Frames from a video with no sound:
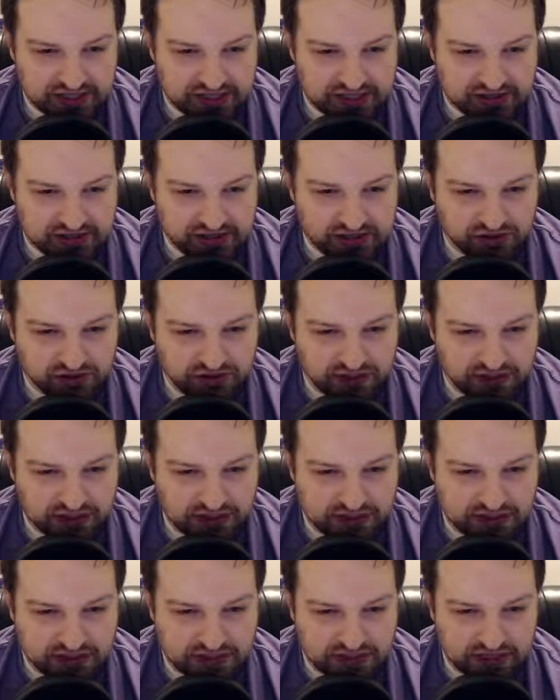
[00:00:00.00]

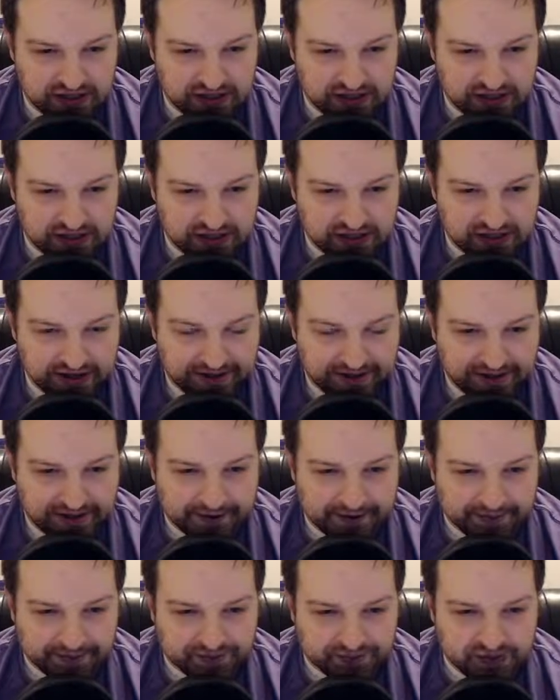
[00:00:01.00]
endurance.
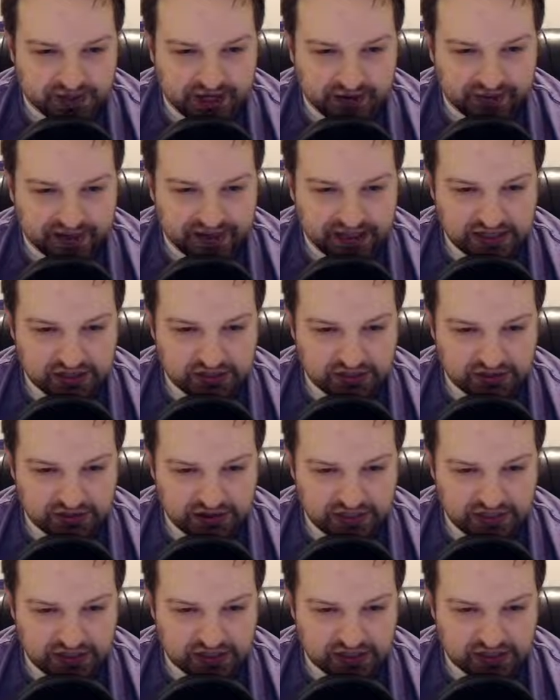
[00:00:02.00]
Now,
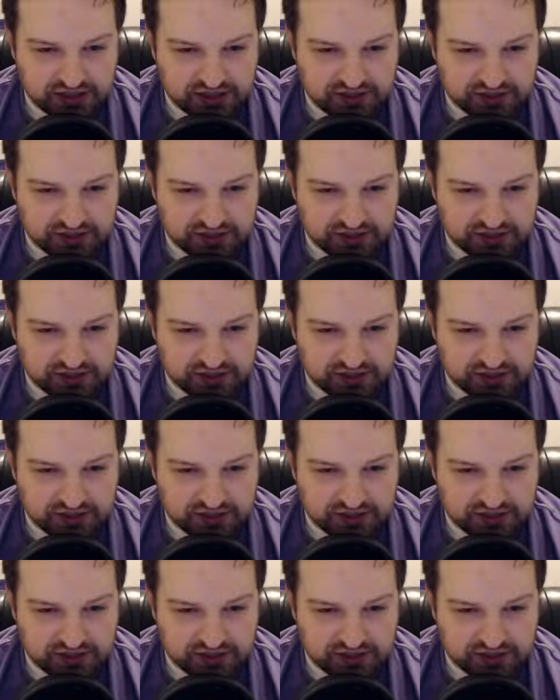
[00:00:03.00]
endurance,